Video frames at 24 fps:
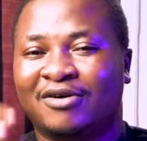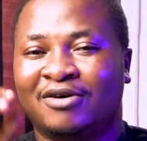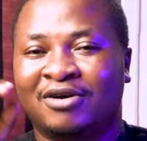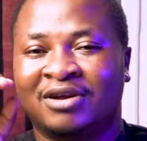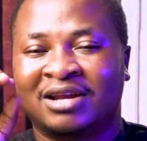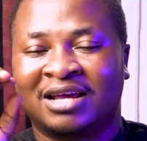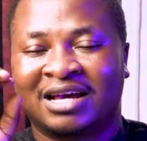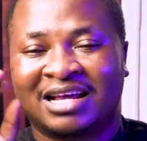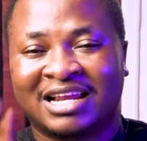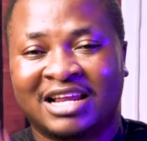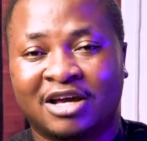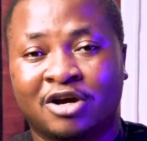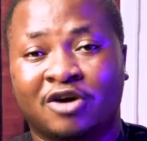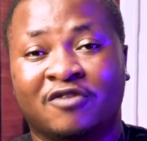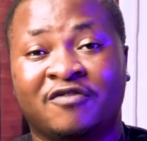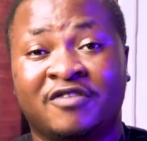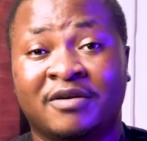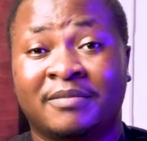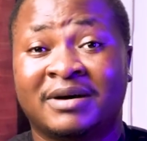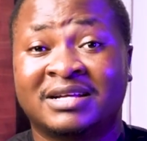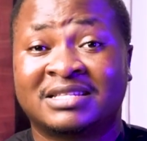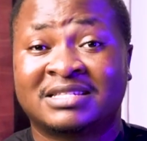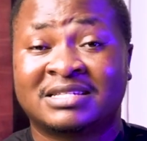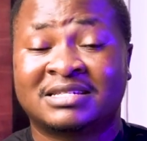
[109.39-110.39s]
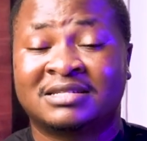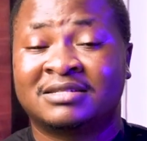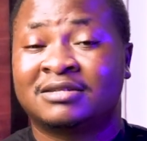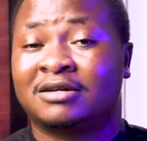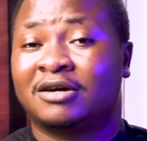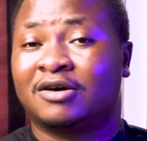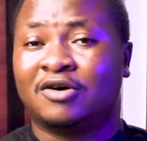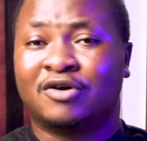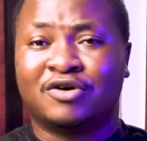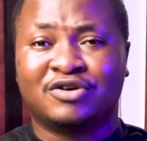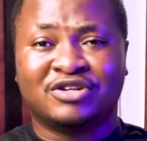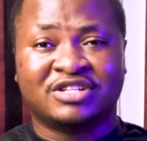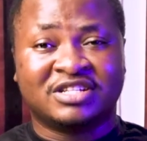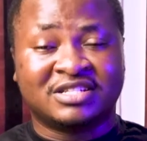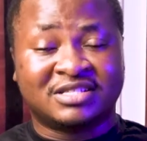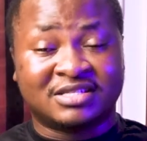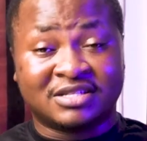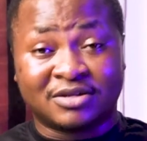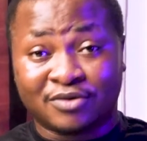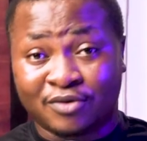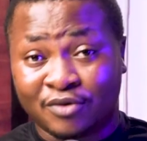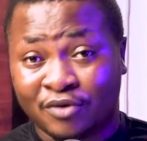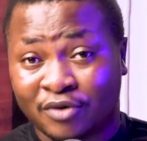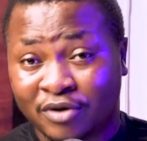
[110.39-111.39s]
on a click of a button, all these
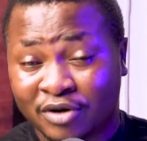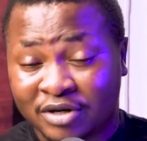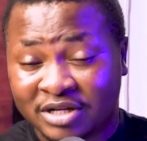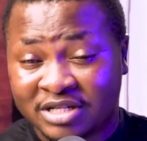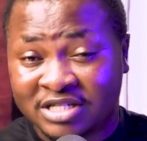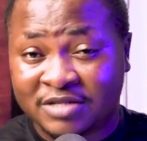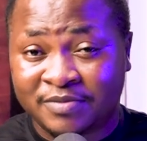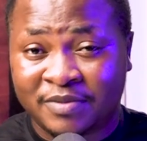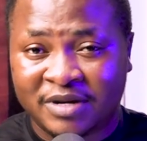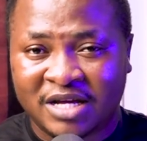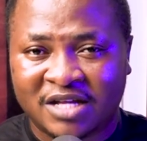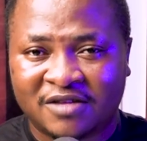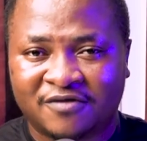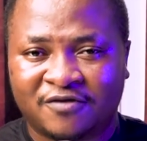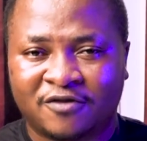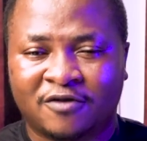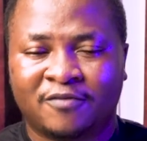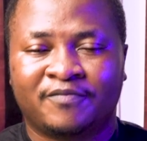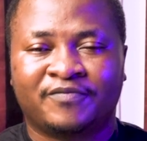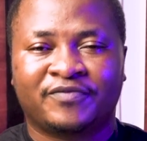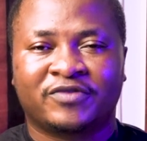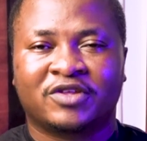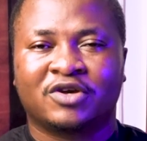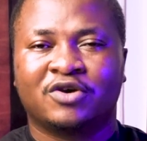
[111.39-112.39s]
things go on this platform.